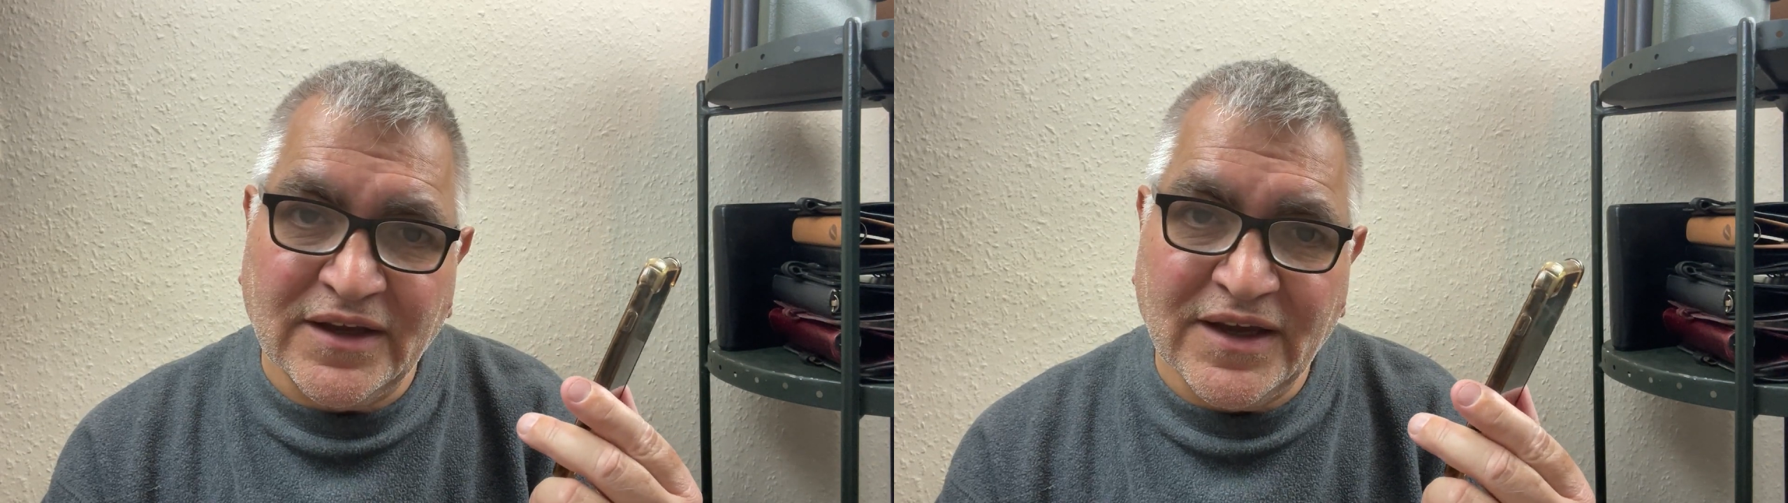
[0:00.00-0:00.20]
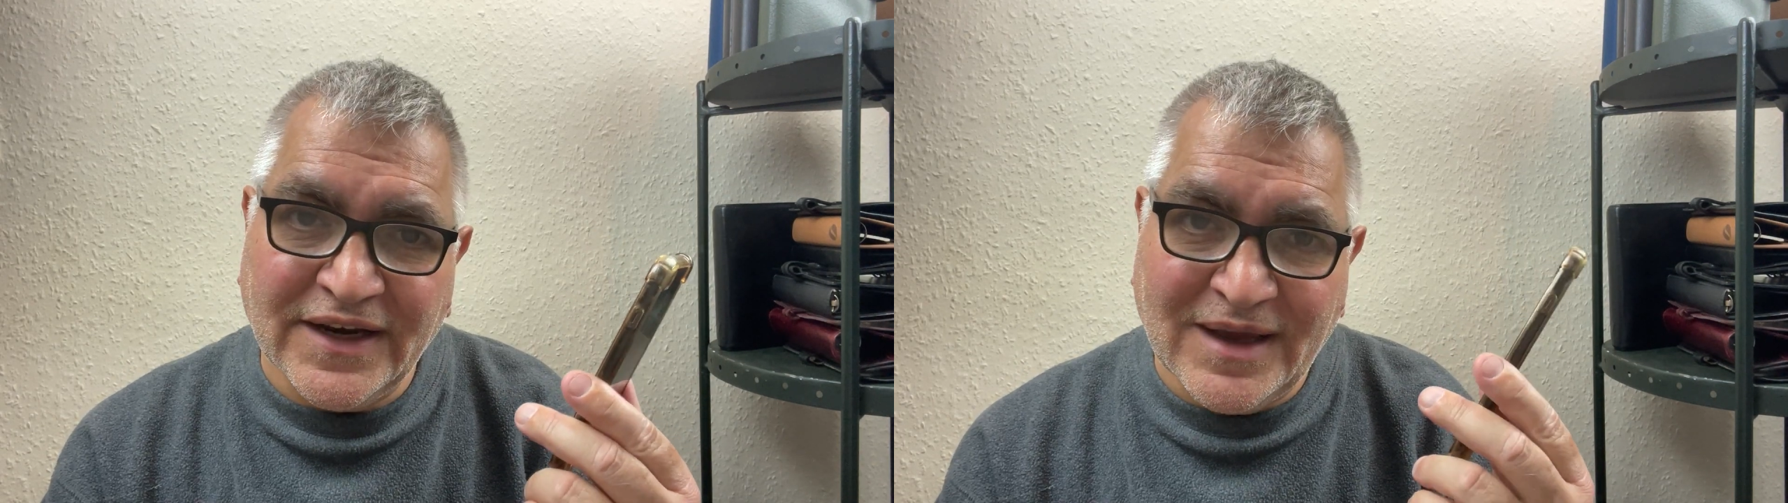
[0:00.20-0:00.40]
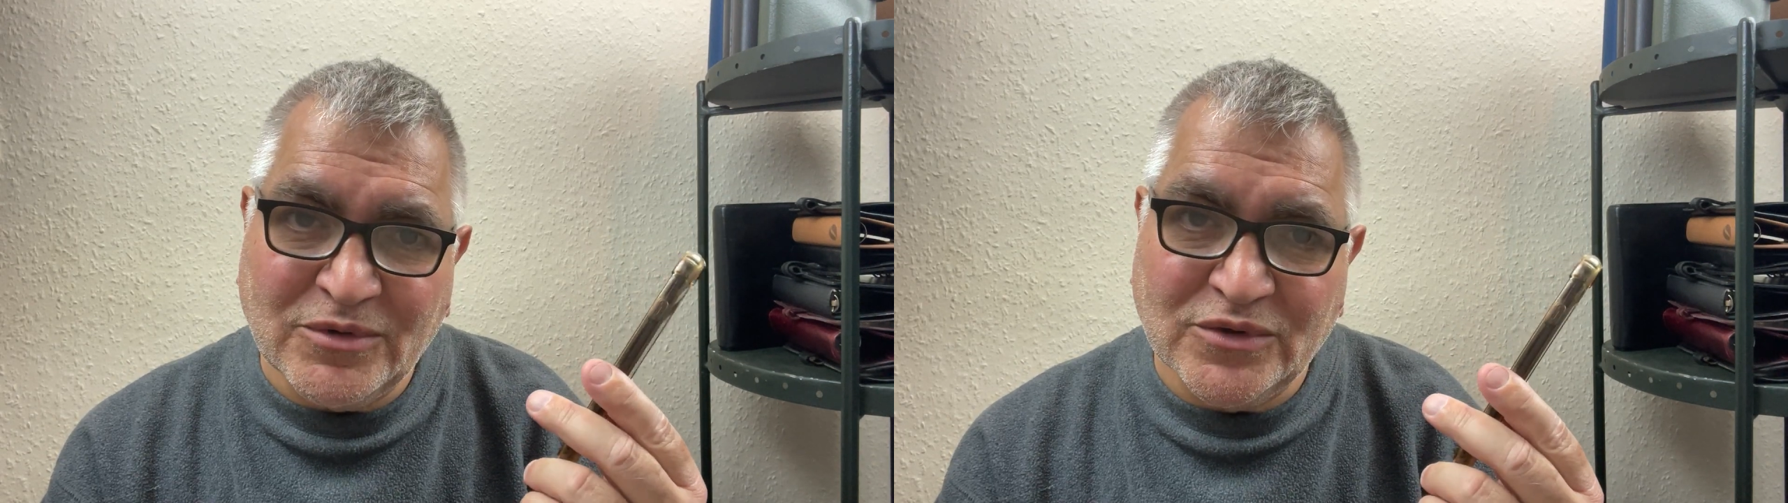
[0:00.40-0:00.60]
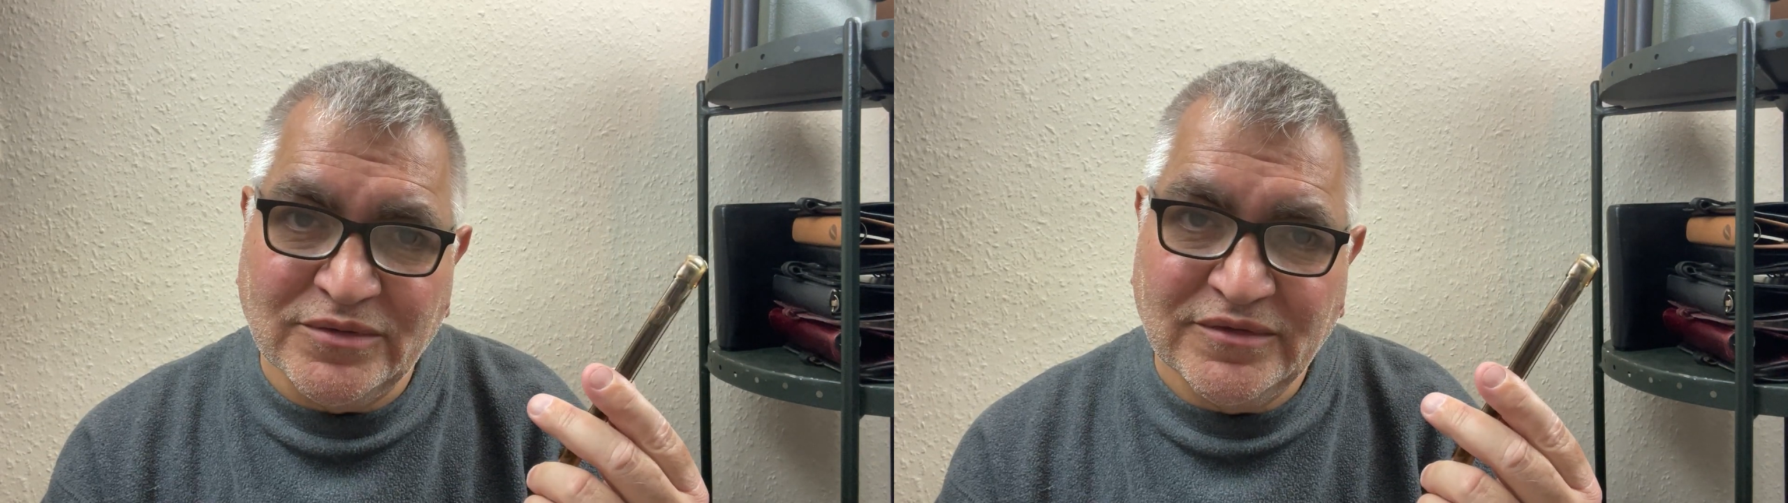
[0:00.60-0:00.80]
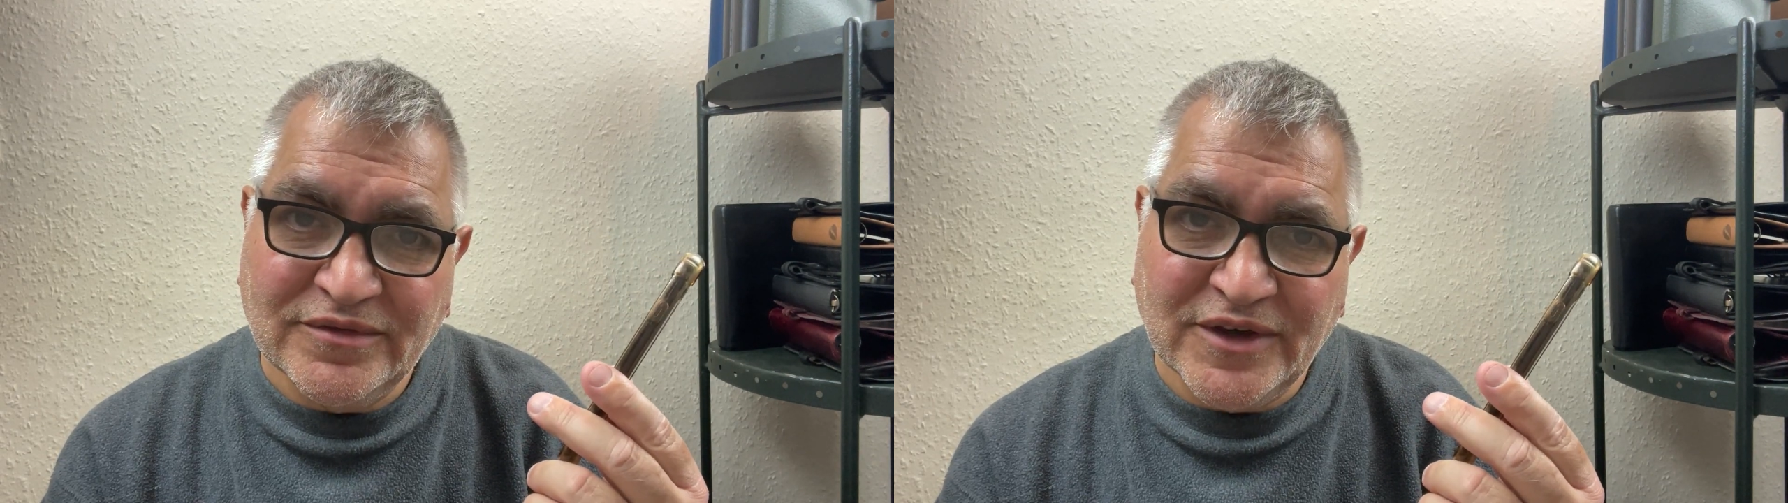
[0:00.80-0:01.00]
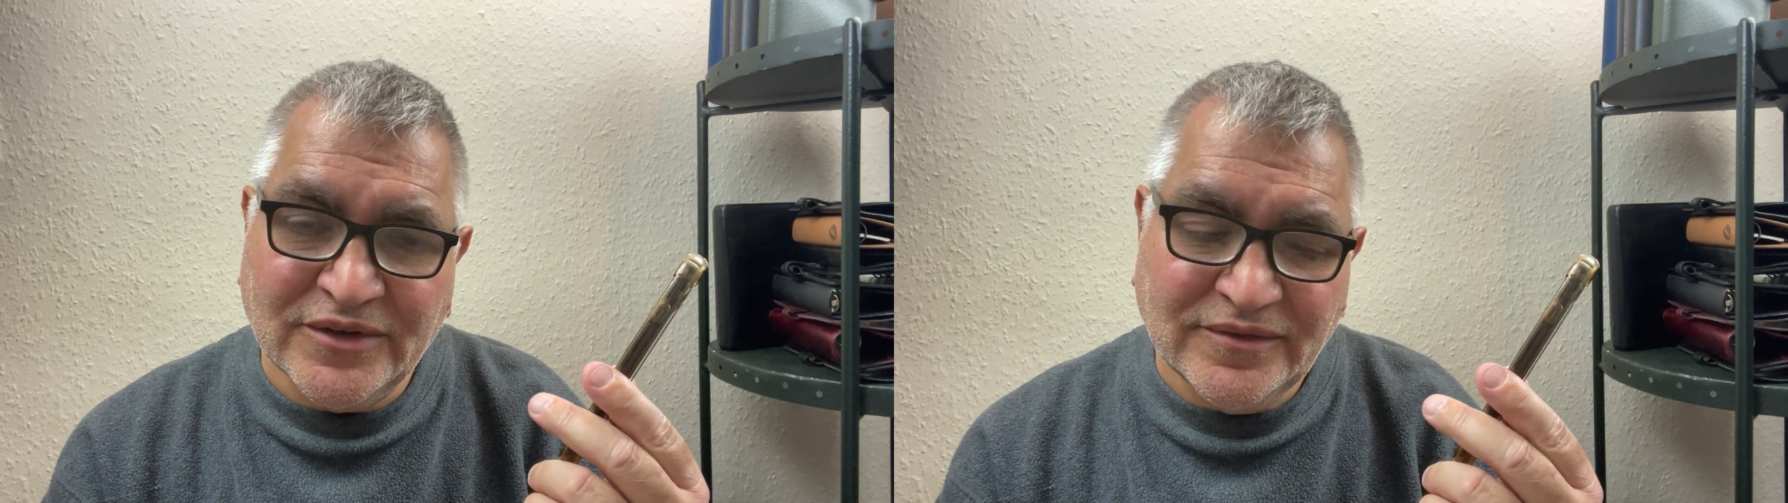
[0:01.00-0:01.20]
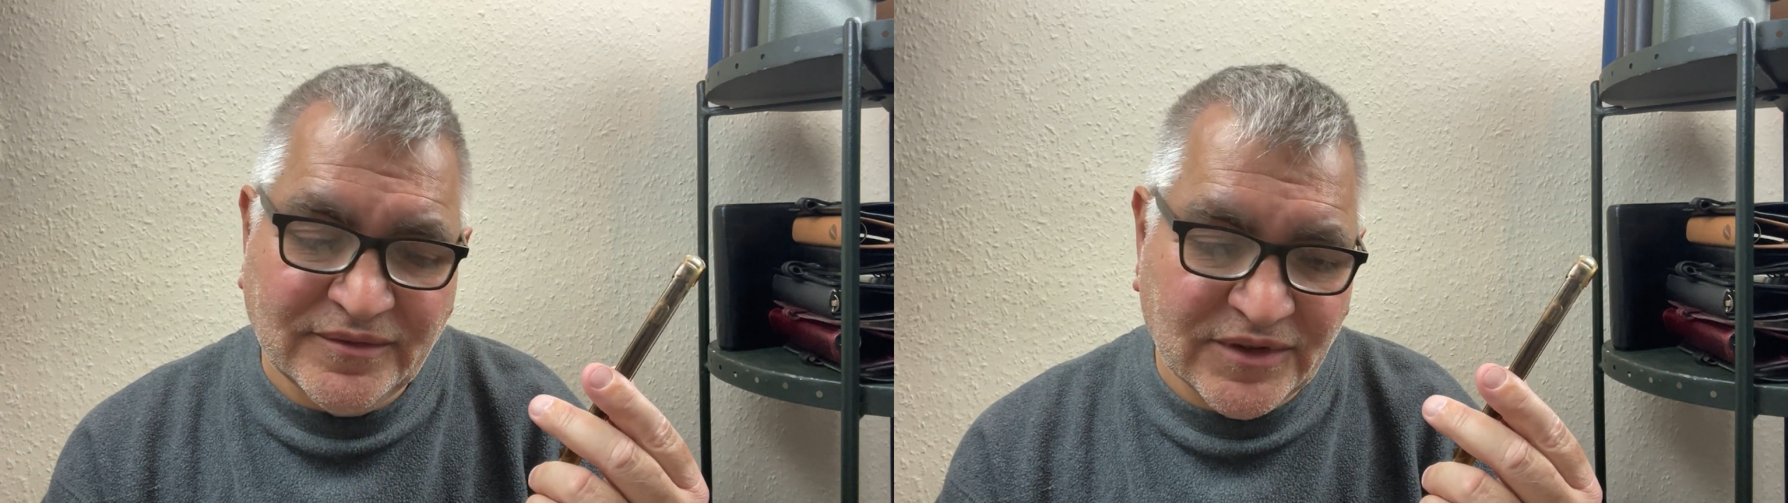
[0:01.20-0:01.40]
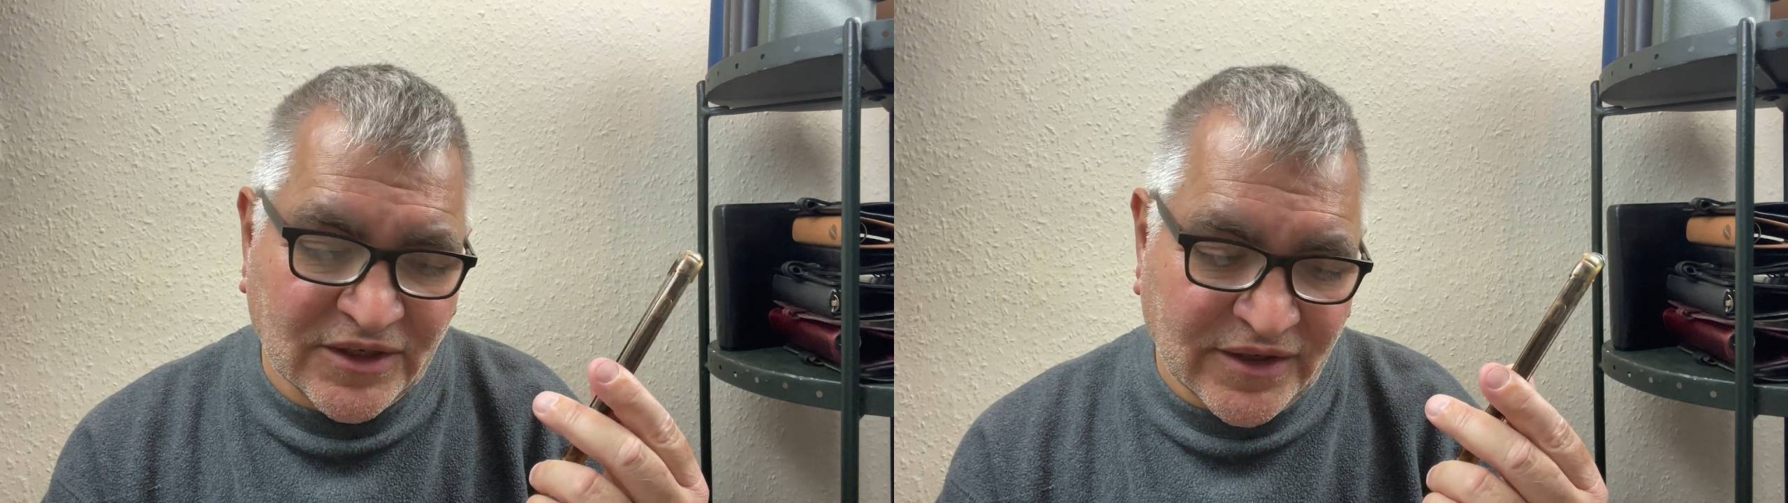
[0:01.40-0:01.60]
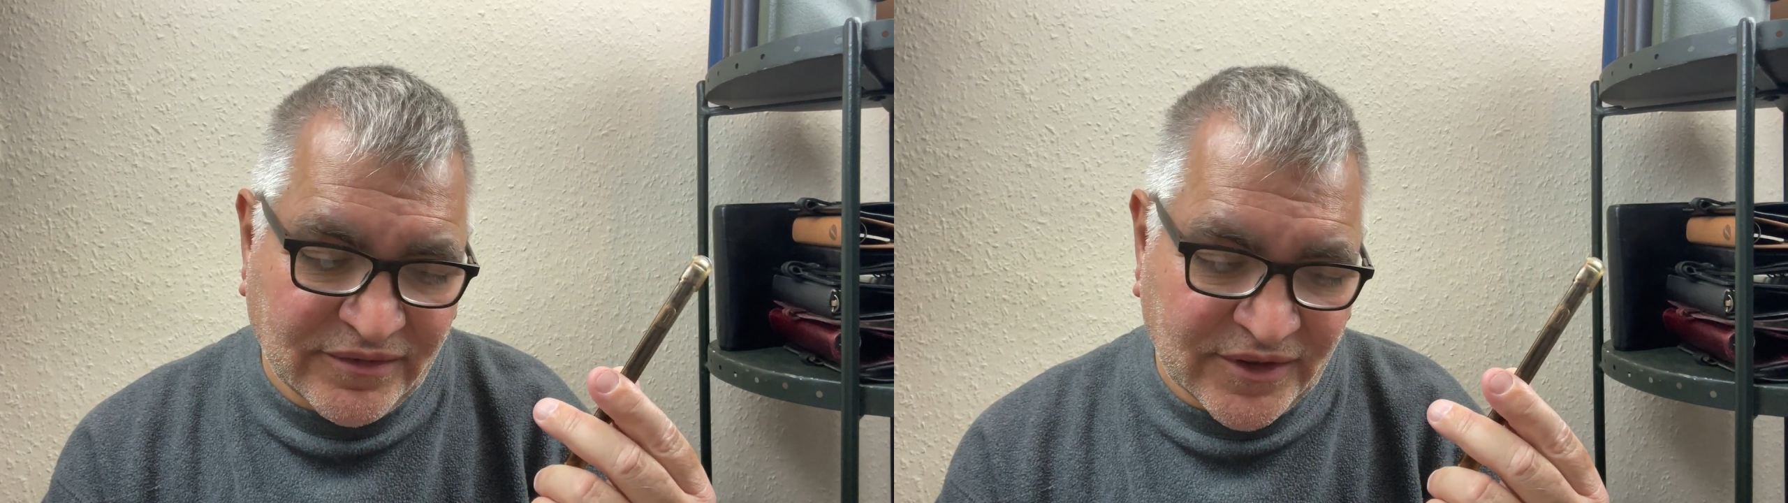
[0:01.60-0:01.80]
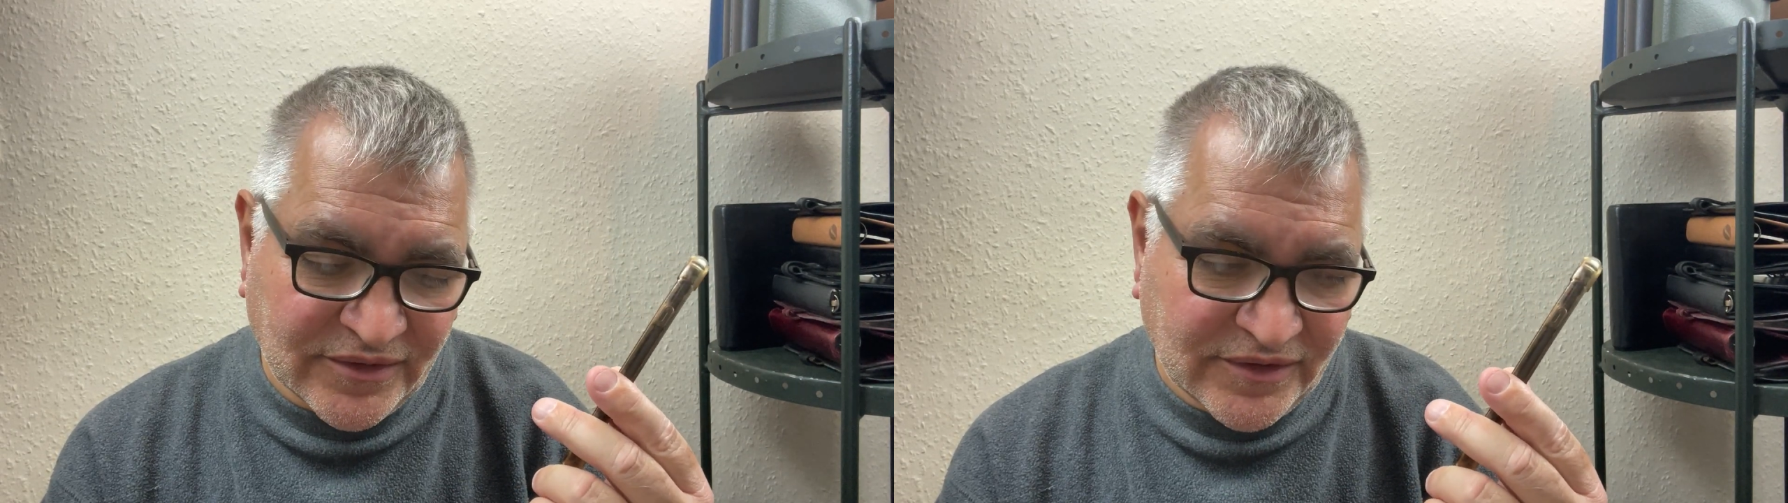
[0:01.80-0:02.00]
Apple phone, an
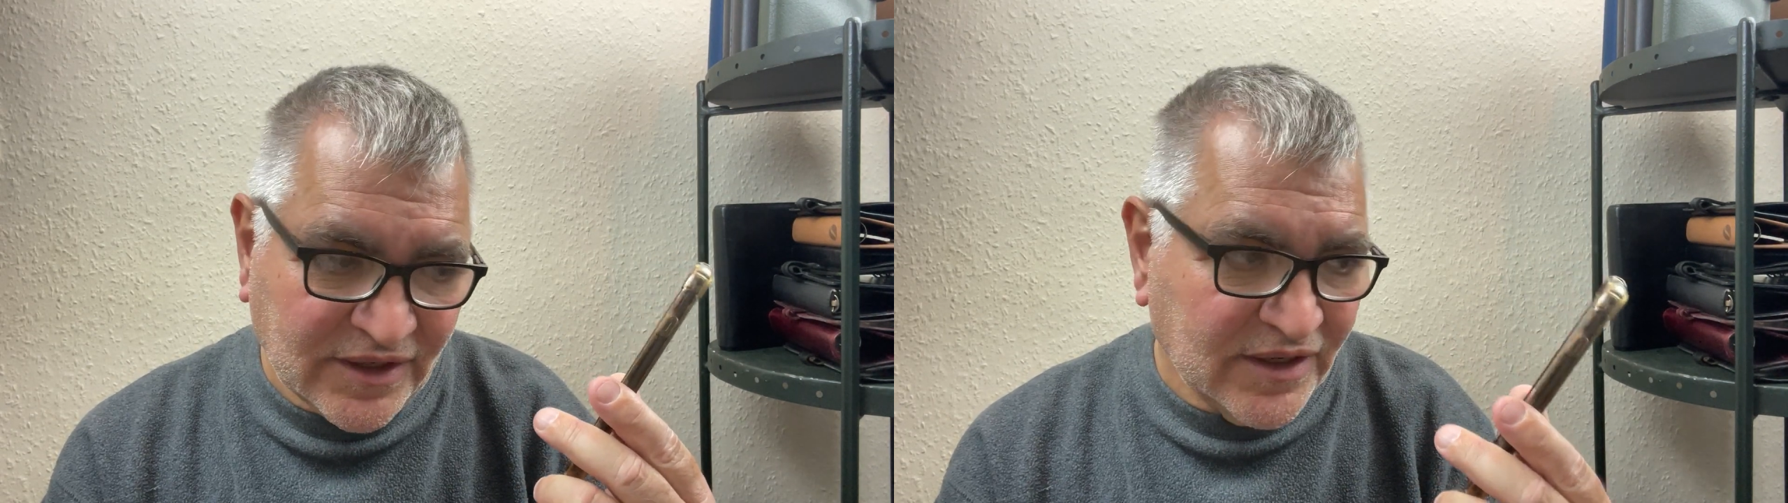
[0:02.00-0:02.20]
iPhone,